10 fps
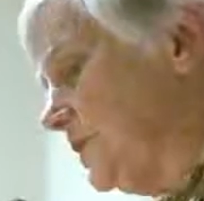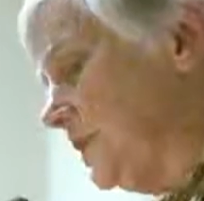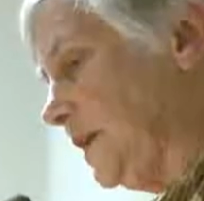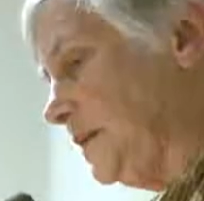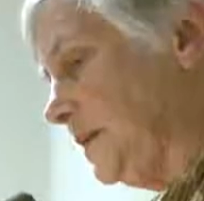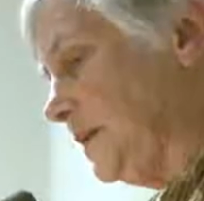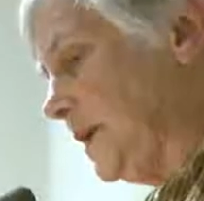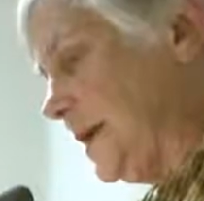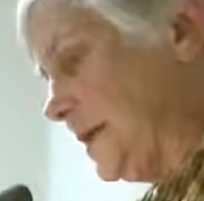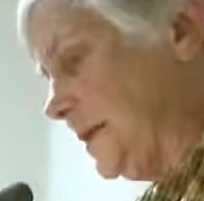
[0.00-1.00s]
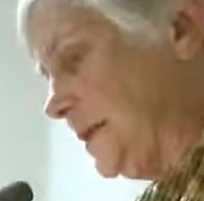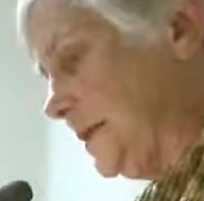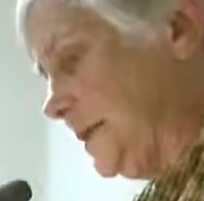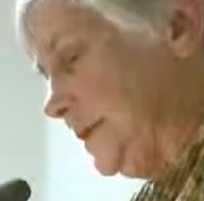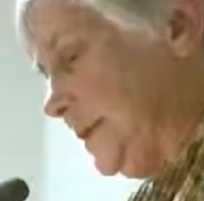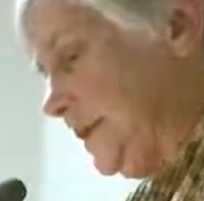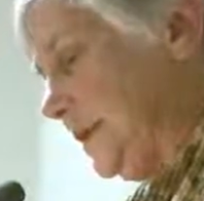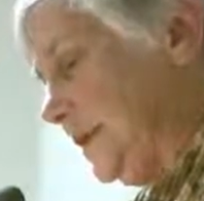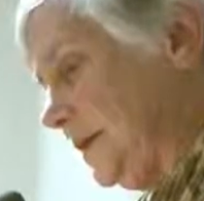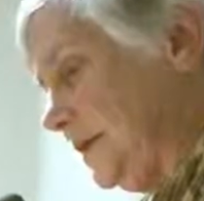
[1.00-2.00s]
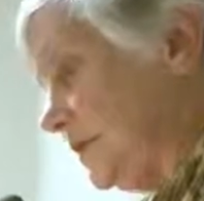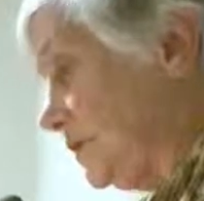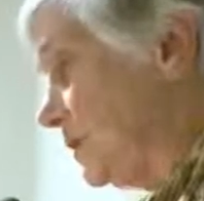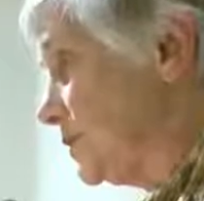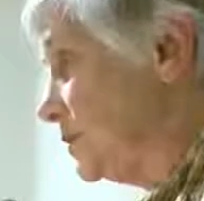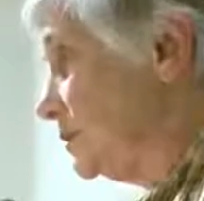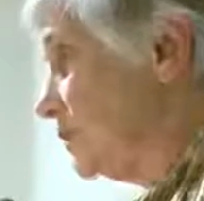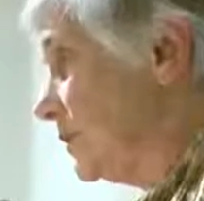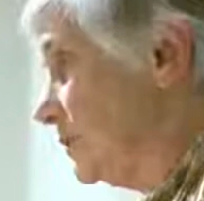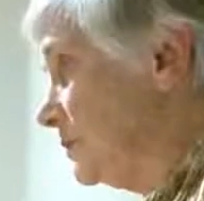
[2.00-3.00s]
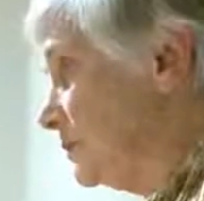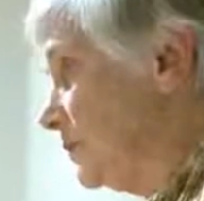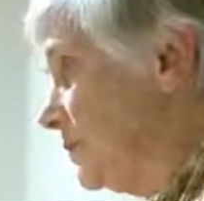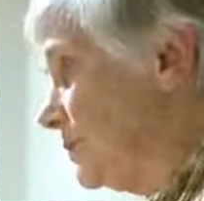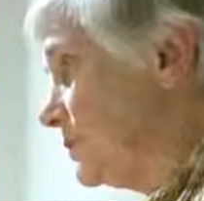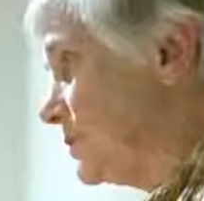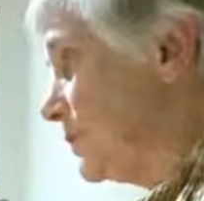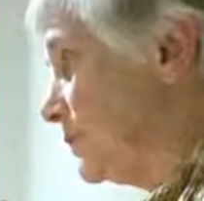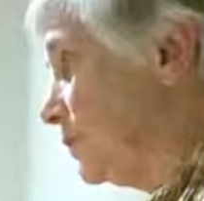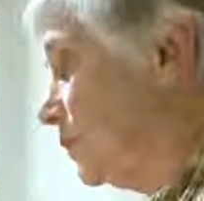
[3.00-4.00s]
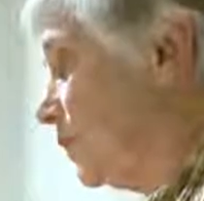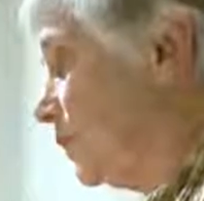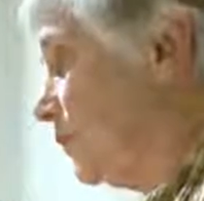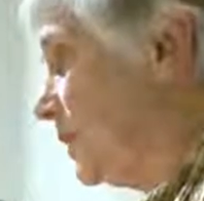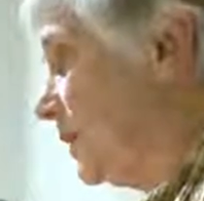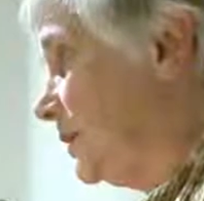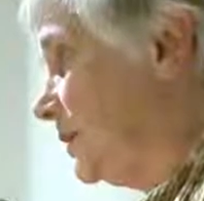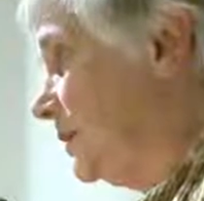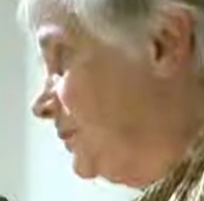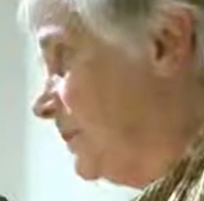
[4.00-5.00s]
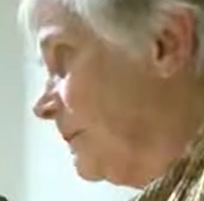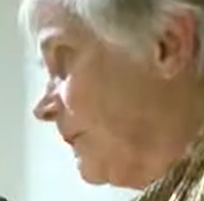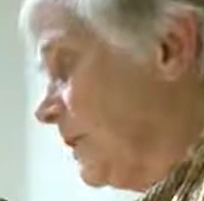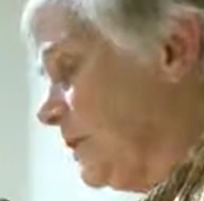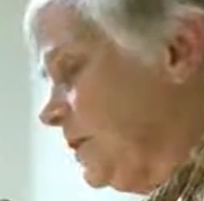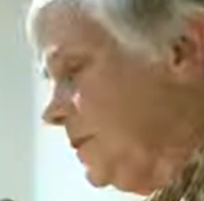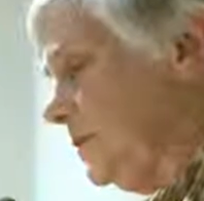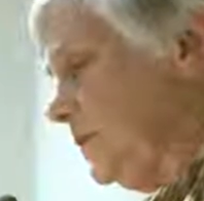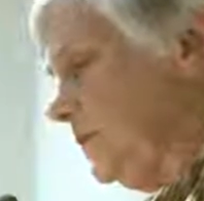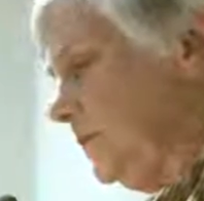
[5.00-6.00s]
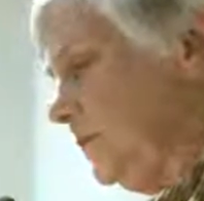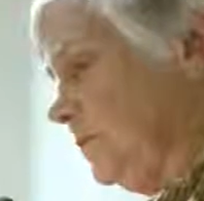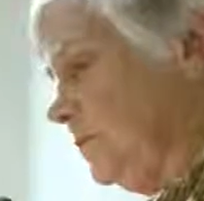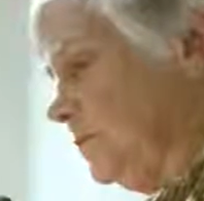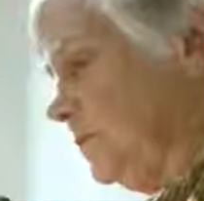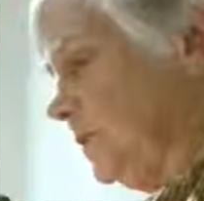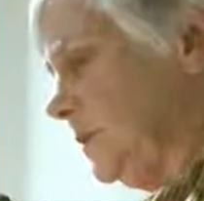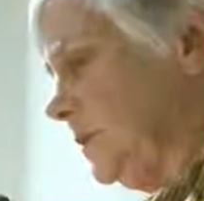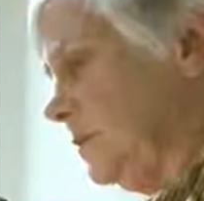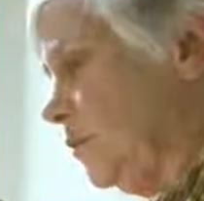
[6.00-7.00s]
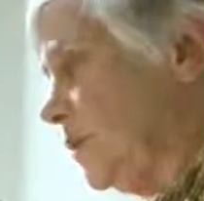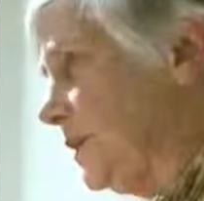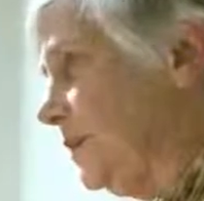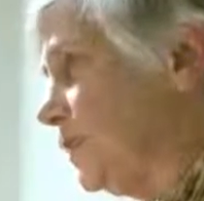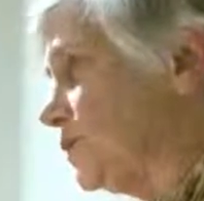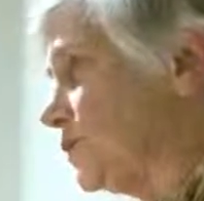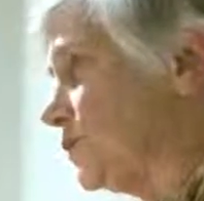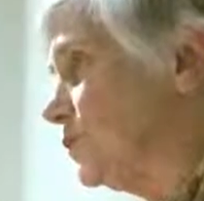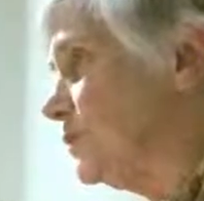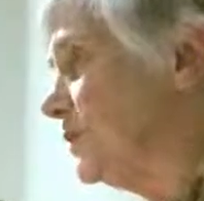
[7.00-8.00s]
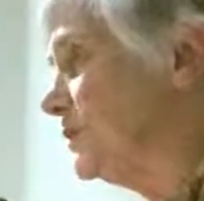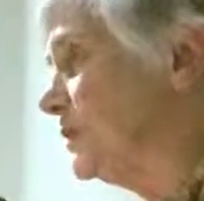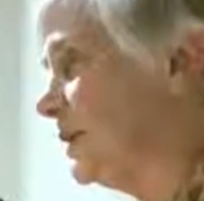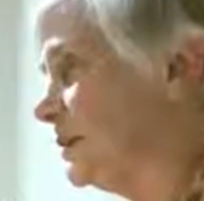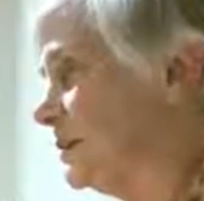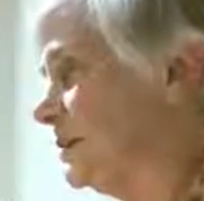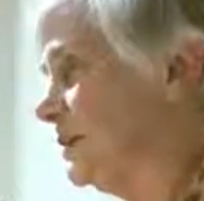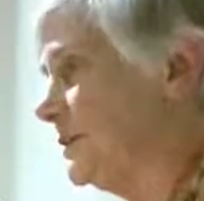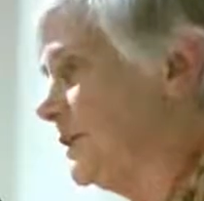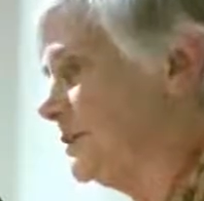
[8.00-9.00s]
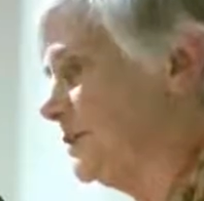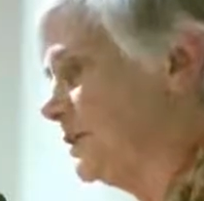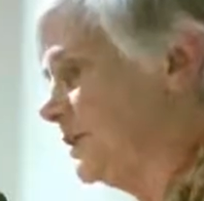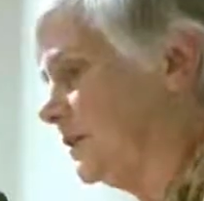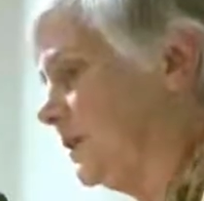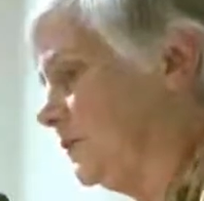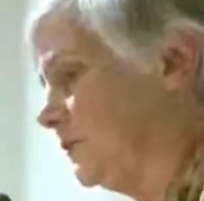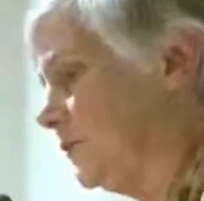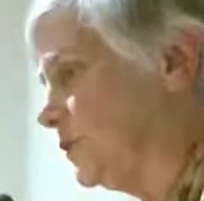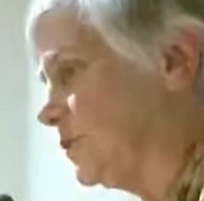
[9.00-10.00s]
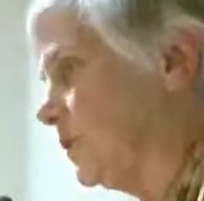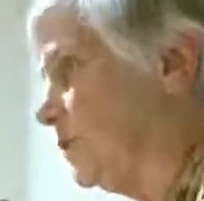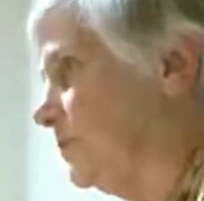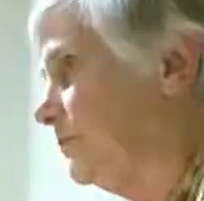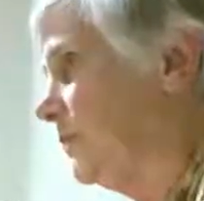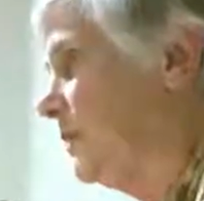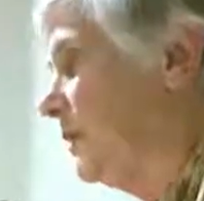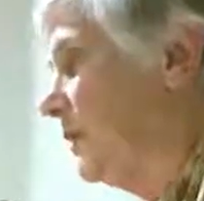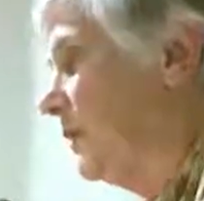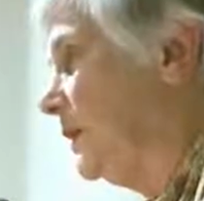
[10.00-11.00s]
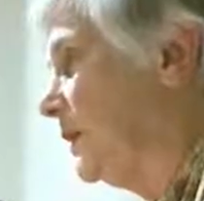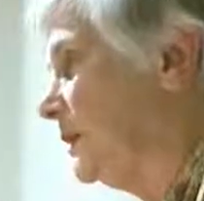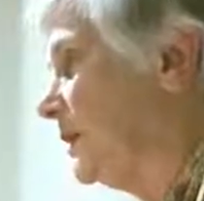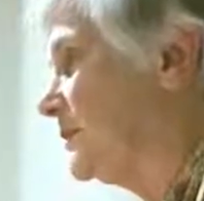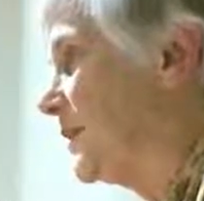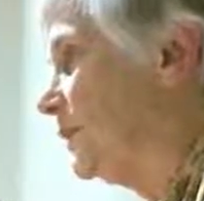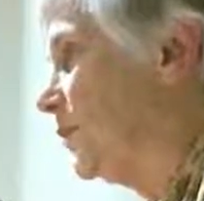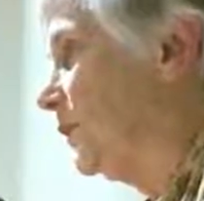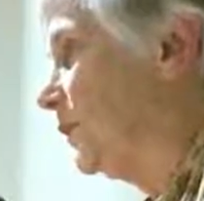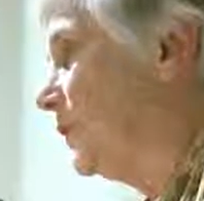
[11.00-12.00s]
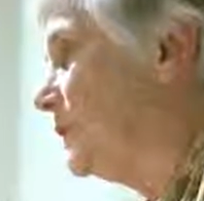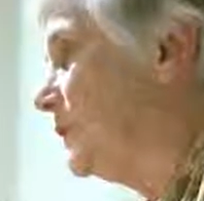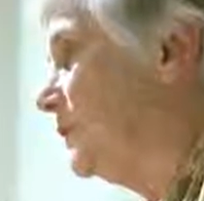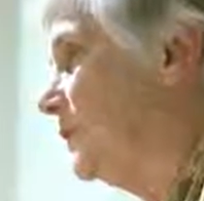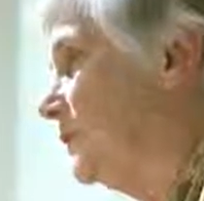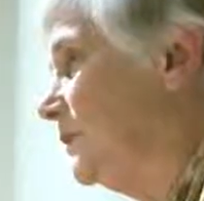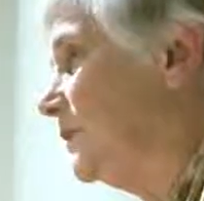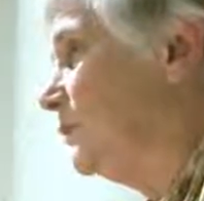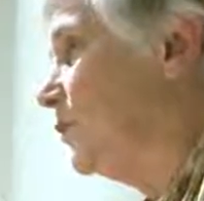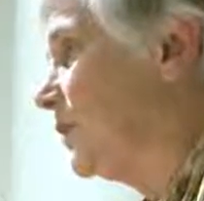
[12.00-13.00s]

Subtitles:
1990, and so that's 23 years, a good long run. The Milwaukee voucher schools didn't take the state test until a couple of years ago, and at that time we learned that the poor